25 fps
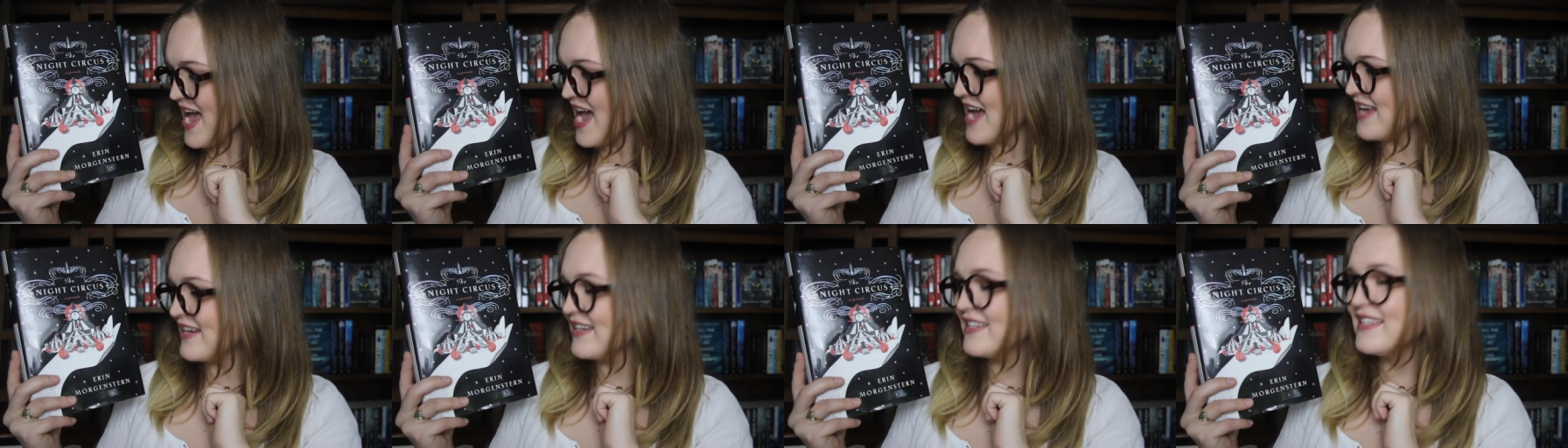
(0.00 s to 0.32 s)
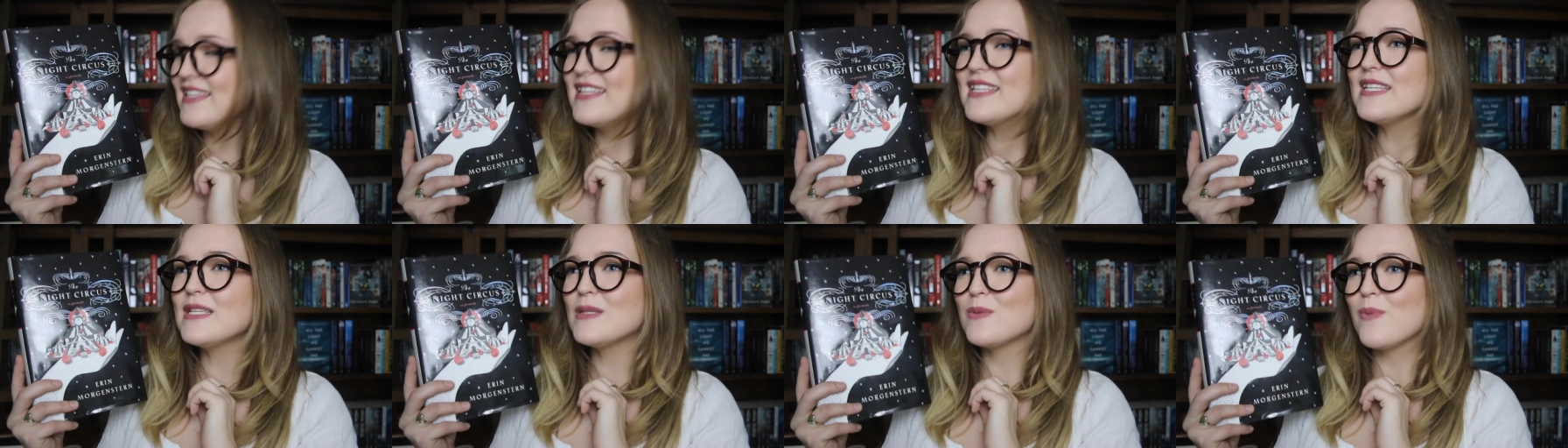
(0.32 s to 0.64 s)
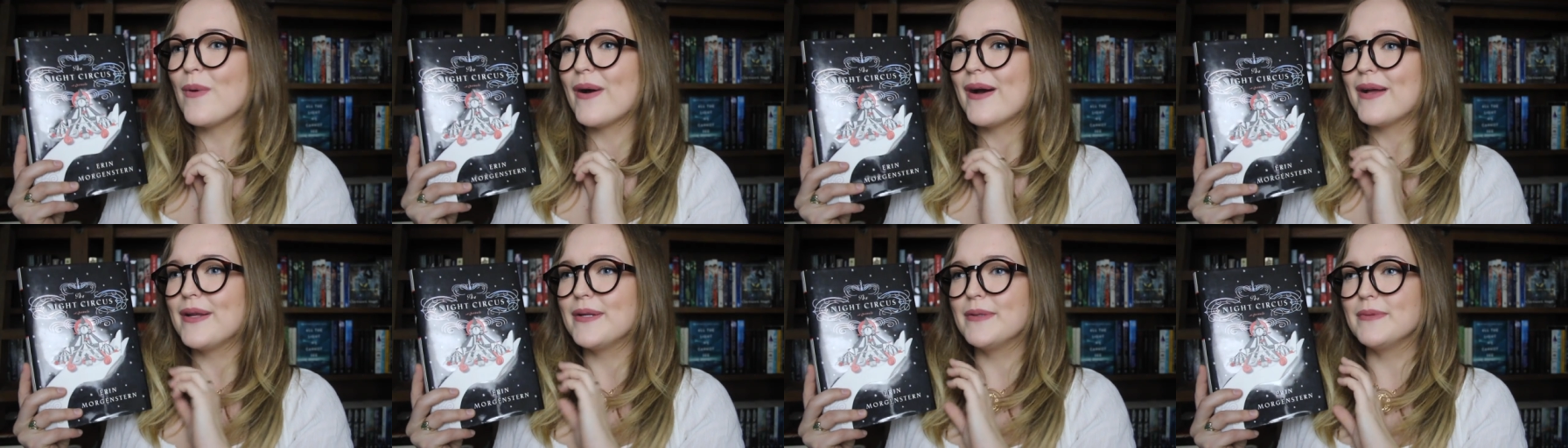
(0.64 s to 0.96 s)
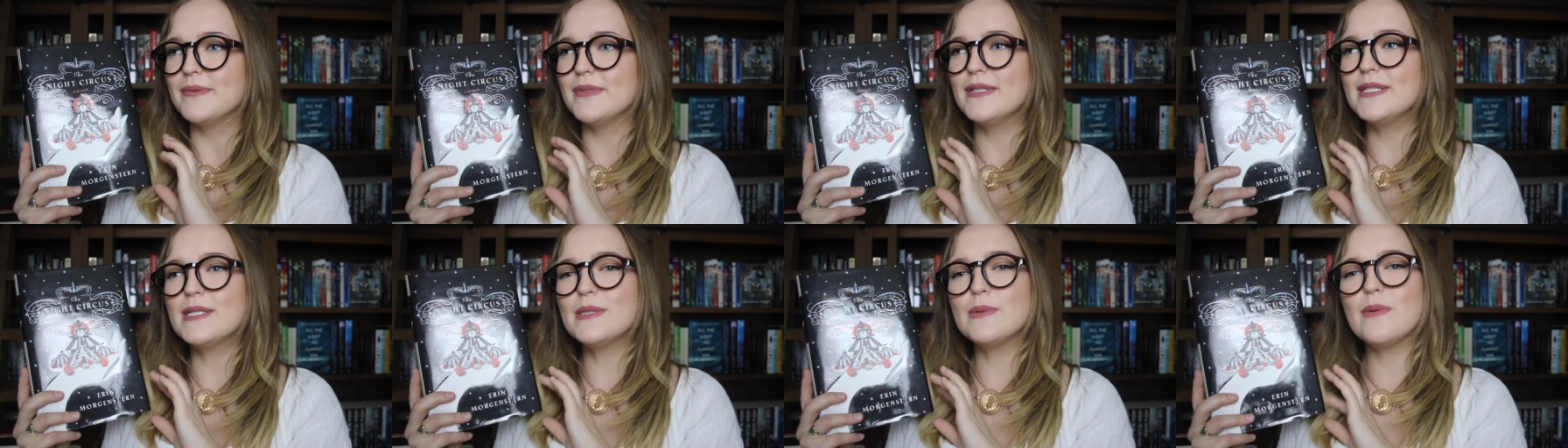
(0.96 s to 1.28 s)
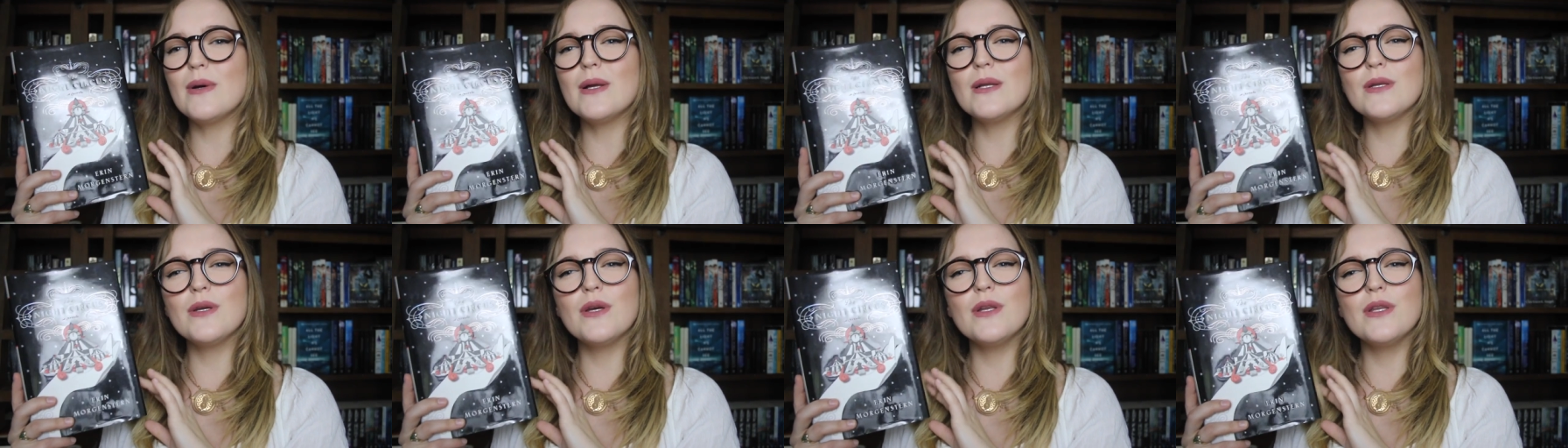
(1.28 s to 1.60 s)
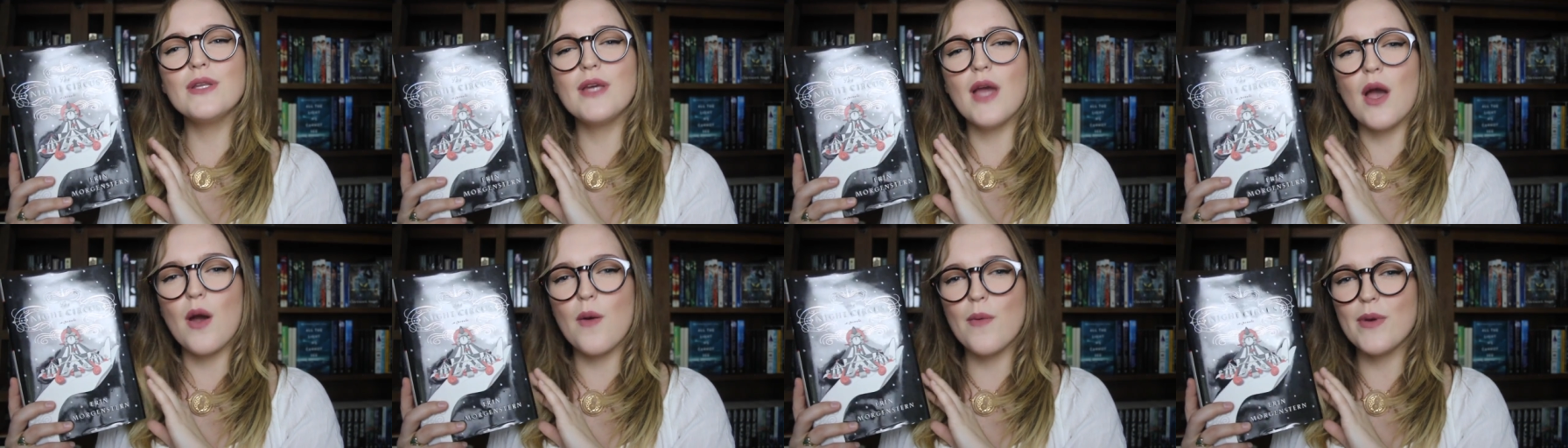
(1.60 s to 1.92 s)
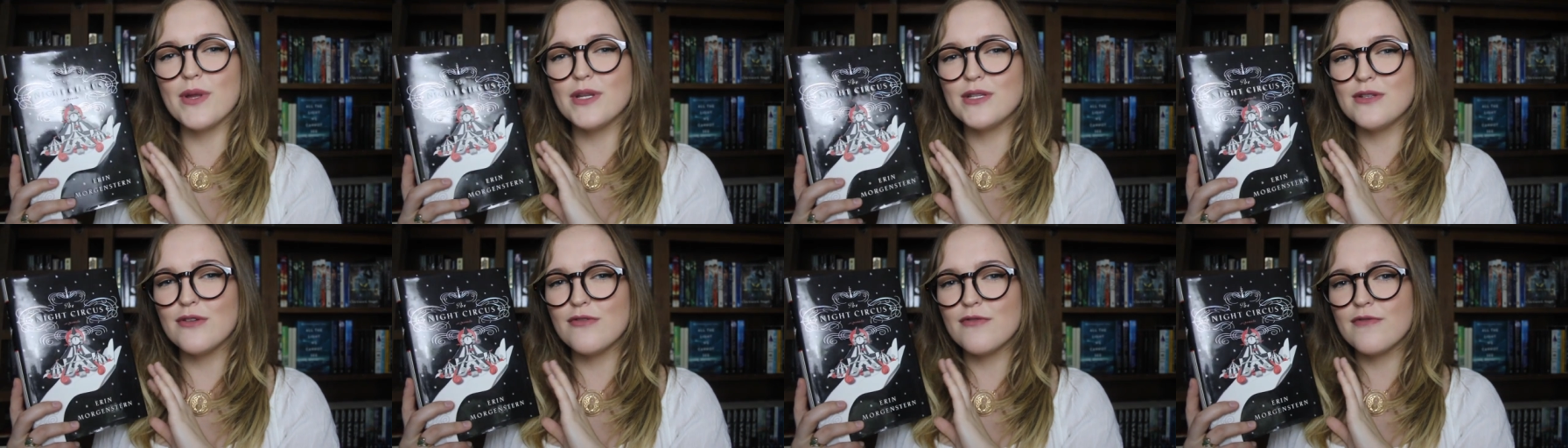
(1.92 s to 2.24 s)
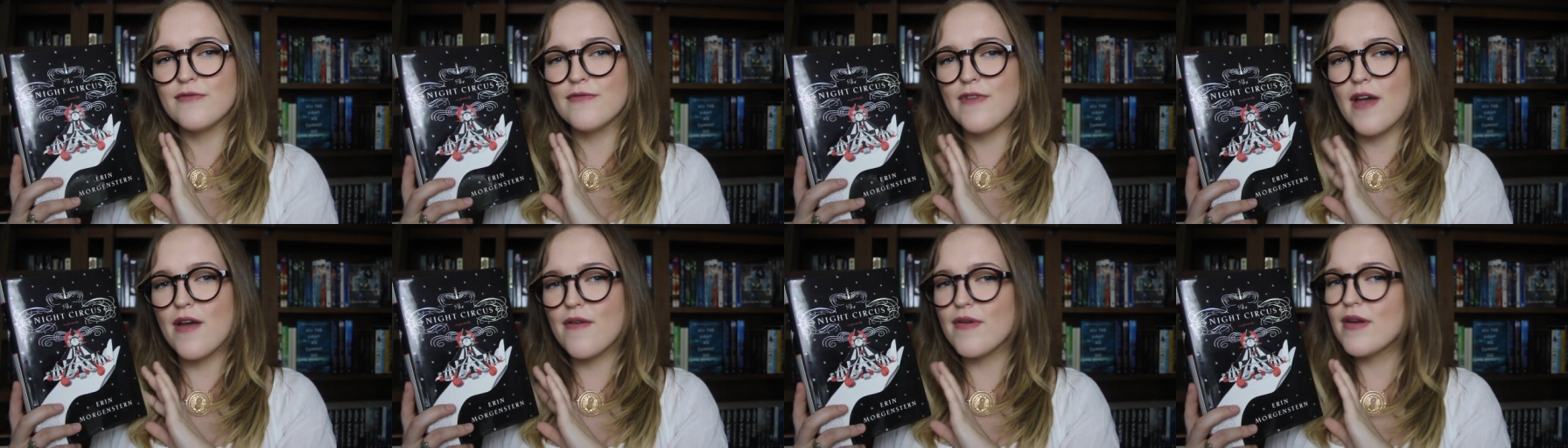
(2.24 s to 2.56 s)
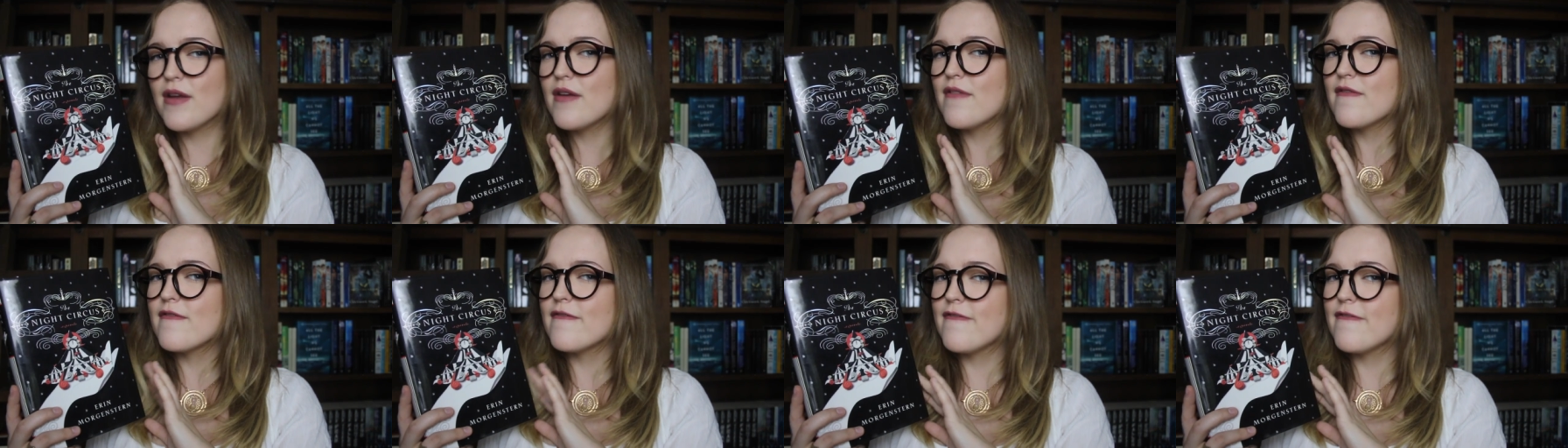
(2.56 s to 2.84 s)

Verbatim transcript: and this one could go into very,